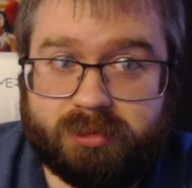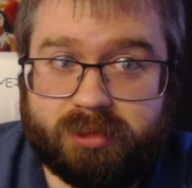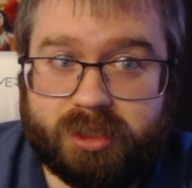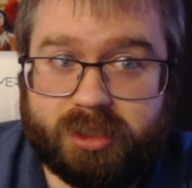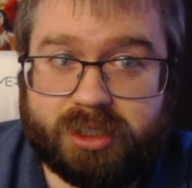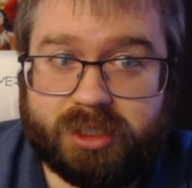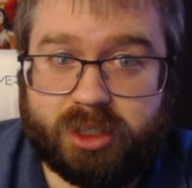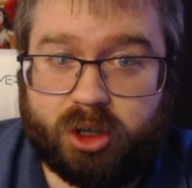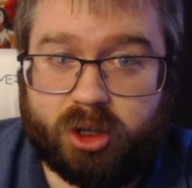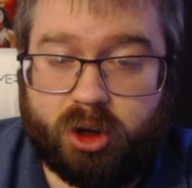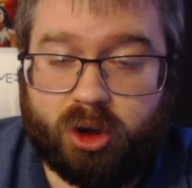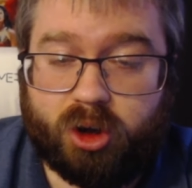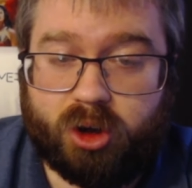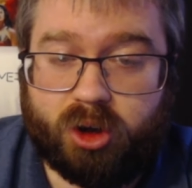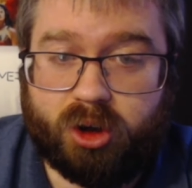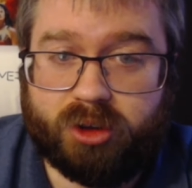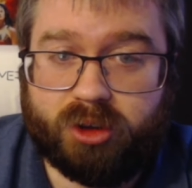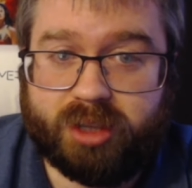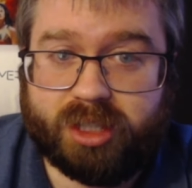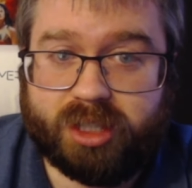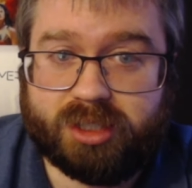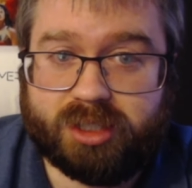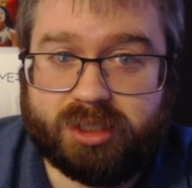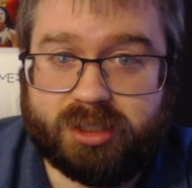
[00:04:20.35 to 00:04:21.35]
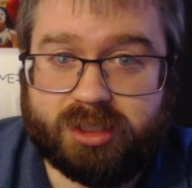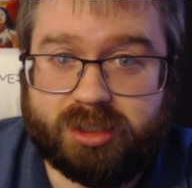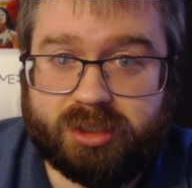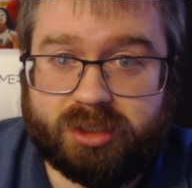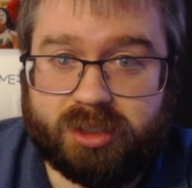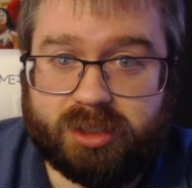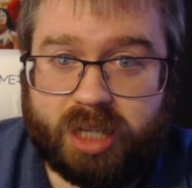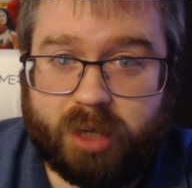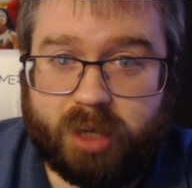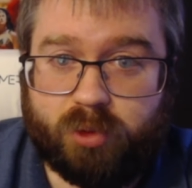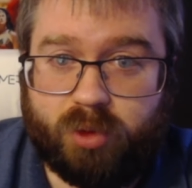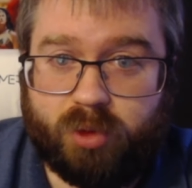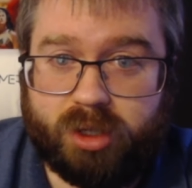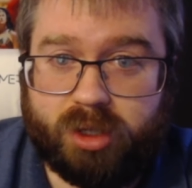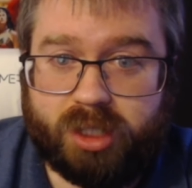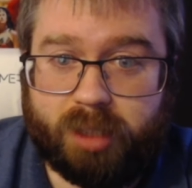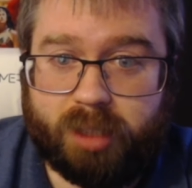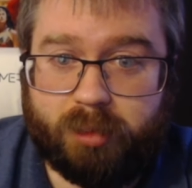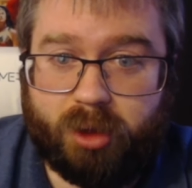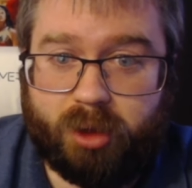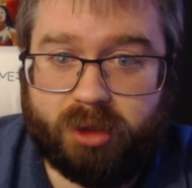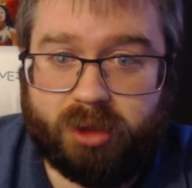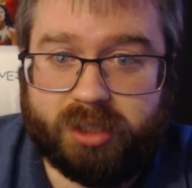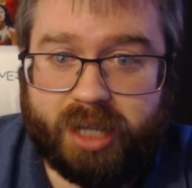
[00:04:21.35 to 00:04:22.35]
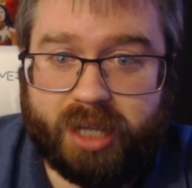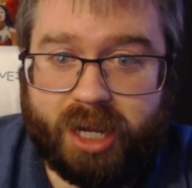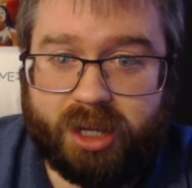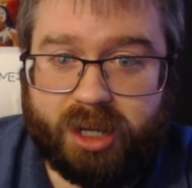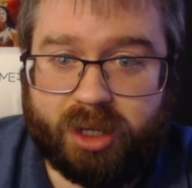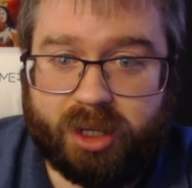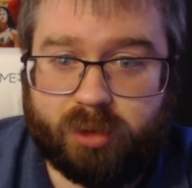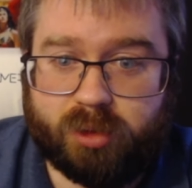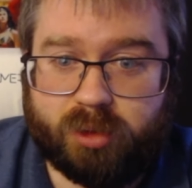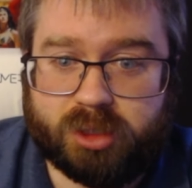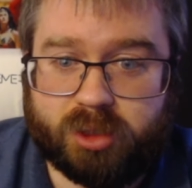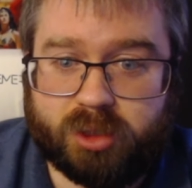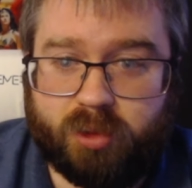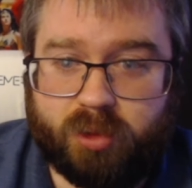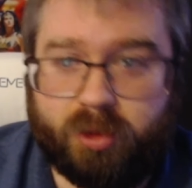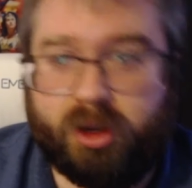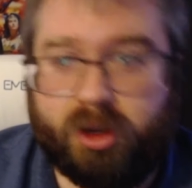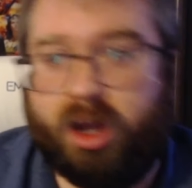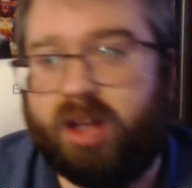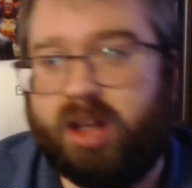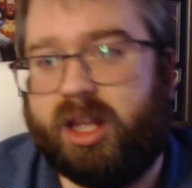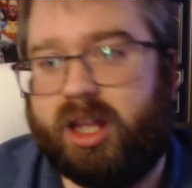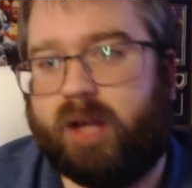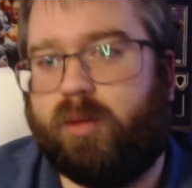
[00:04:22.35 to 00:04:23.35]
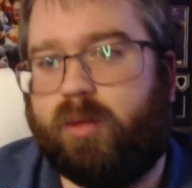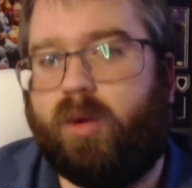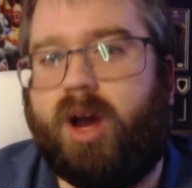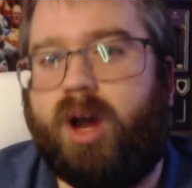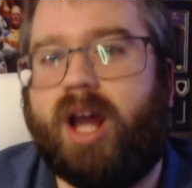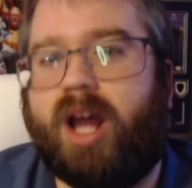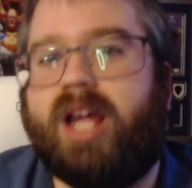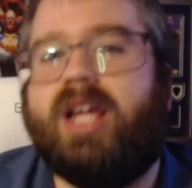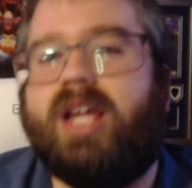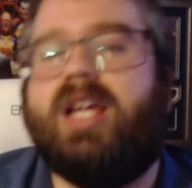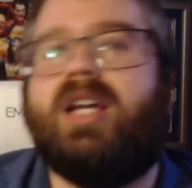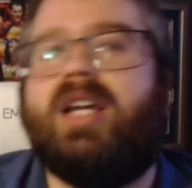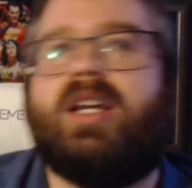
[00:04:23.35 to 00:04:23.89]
Is it her that's like wanting them all dead? Like, what's going on? Like, why?